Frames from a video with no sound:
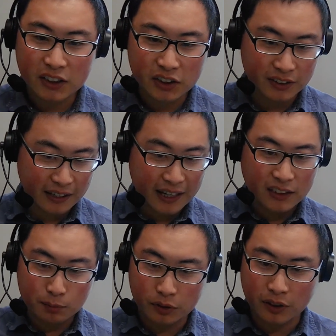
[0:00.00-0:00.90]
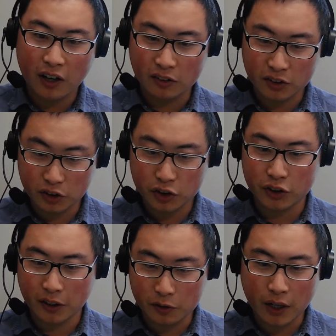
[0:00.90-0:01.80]
She's an expert on the
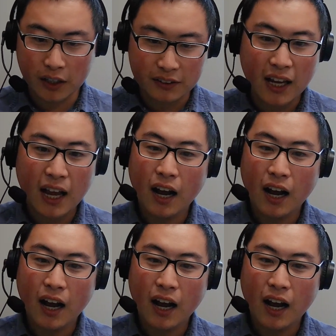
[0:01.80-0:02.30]
GI tract.